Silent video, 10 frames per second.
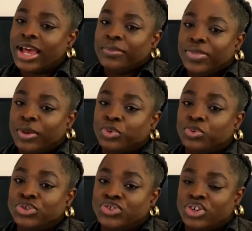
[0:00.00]
people
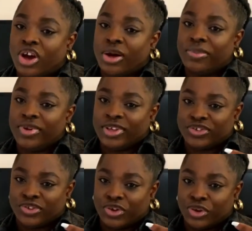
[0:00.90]
whose job
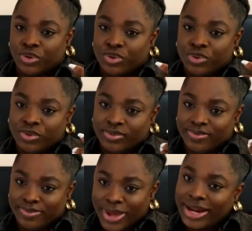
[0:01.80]
is to
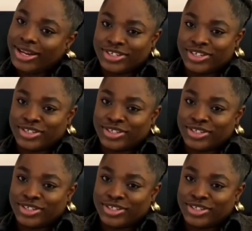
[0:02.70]
manage this